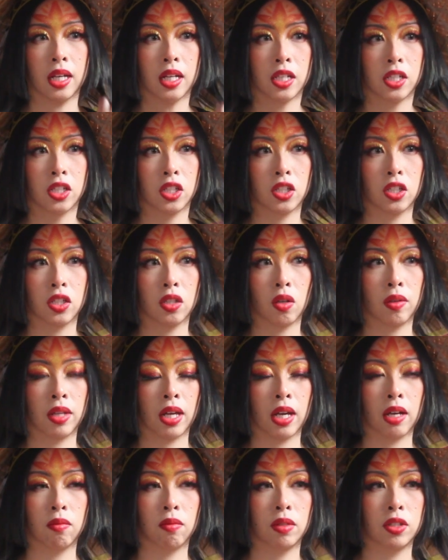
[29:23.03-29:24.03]
Just know
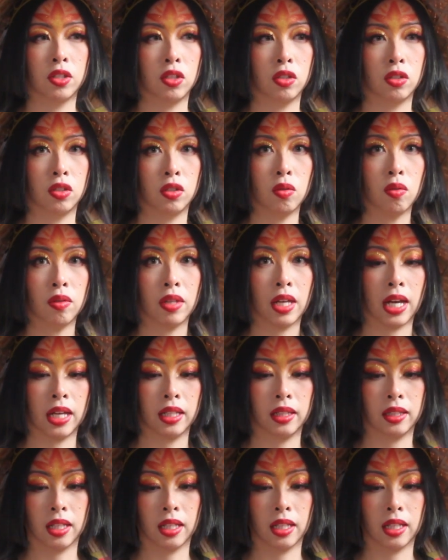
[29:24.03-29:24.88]
that once you do that,